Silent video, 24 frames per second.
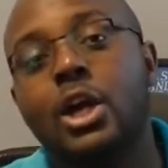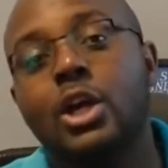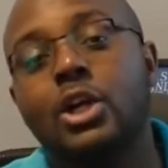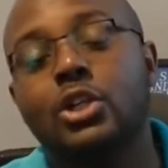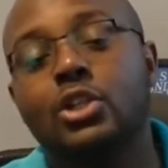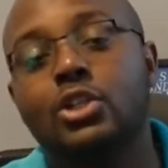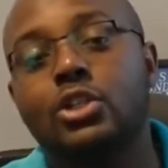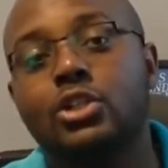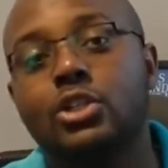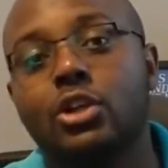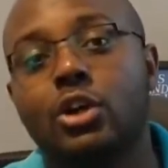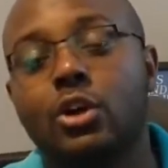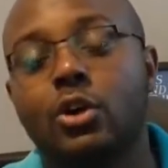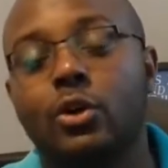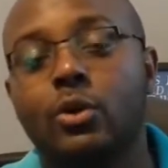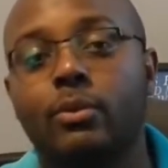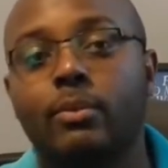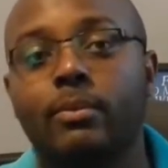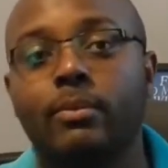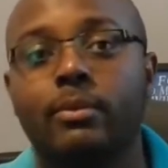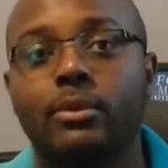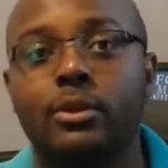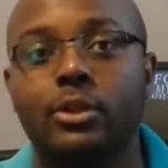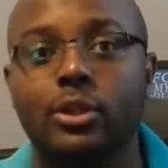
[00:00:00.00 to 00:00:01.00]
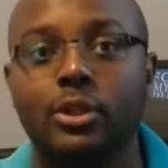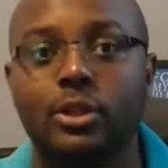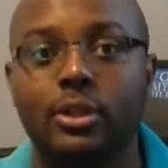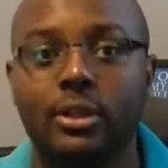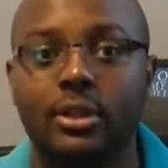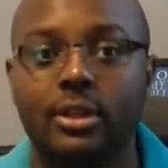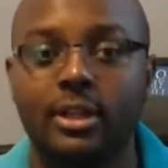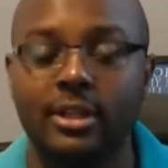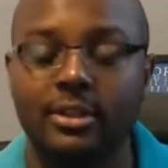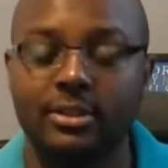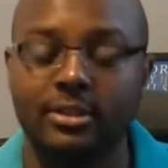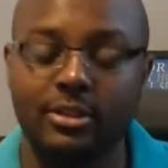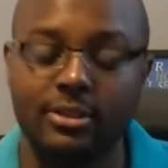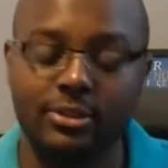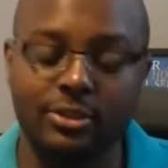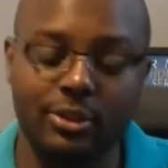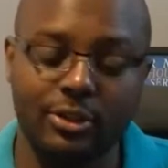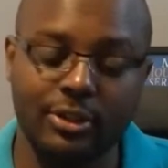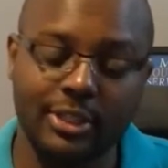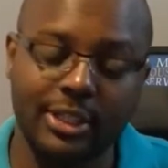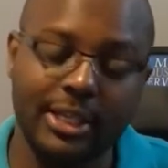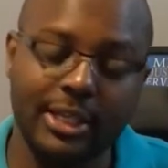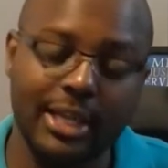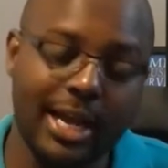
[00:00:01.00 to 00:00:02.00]
So, this is
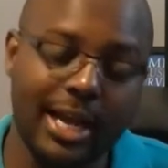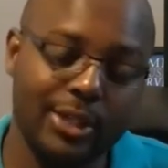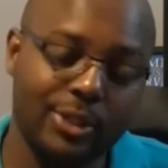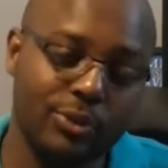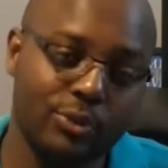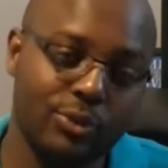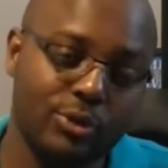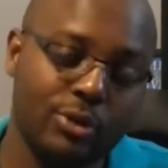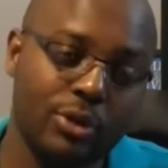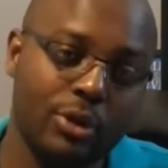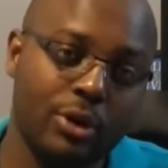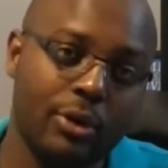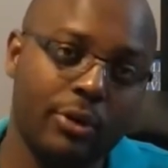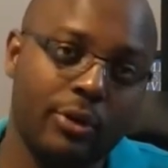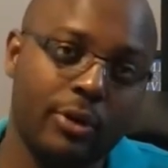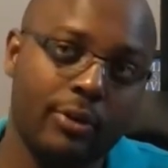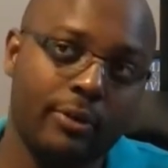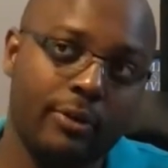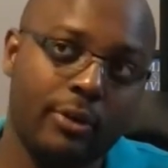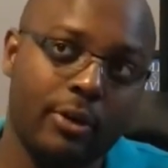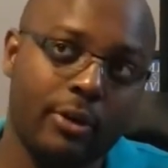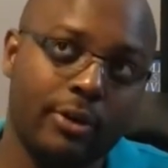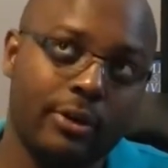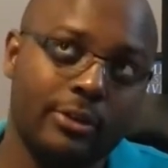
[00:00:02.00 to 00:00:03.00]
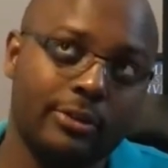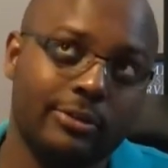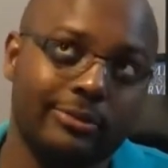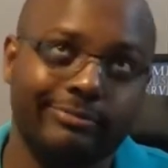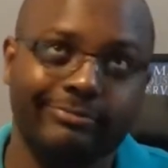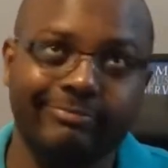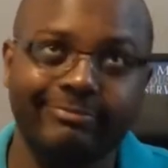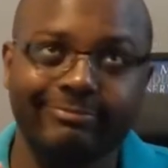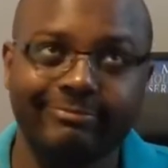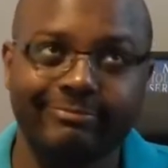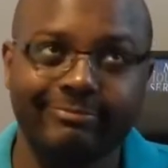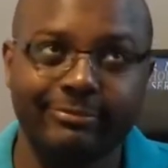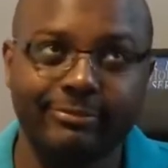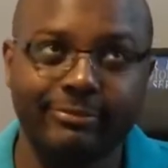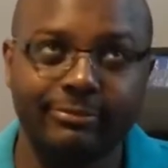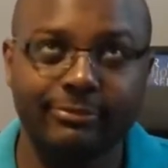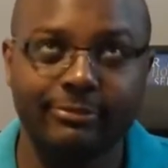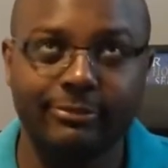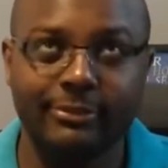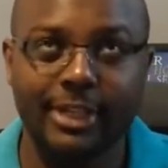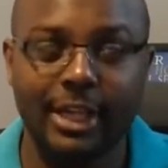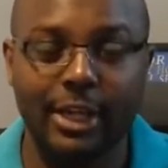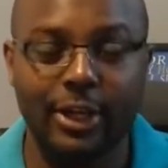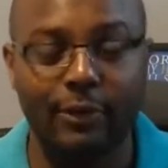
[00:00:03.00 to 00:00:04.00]
only a tutorial
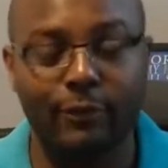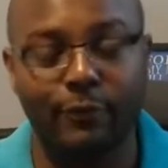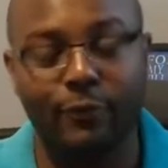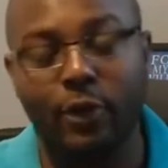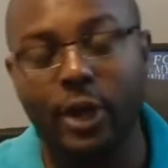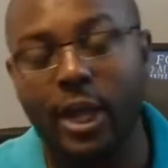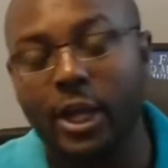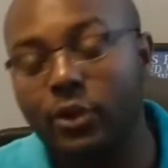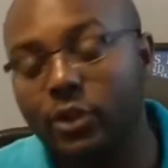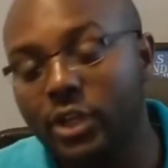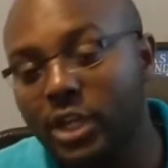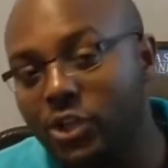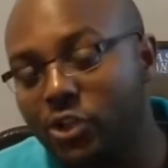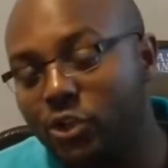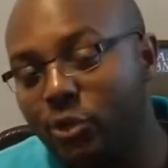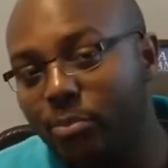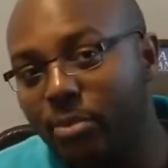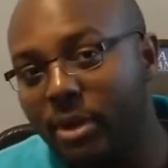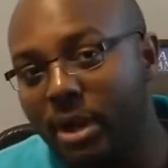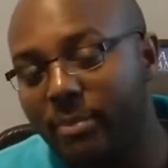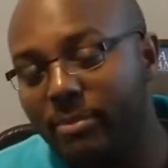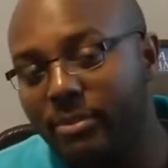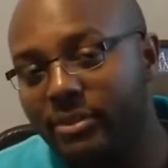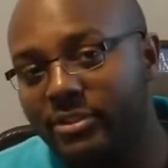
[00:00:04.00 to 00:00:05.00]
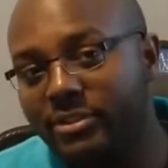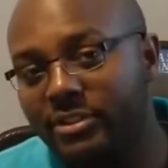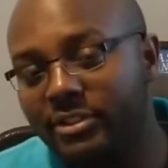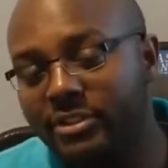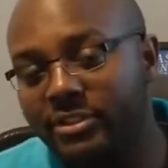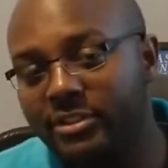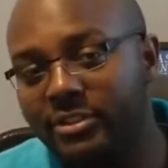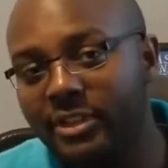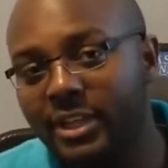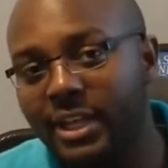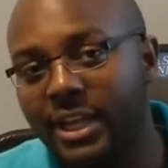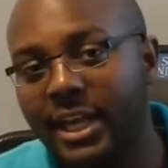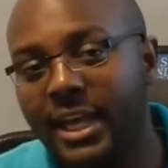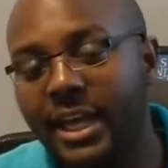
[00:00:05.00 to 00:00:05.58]
for educational purposes.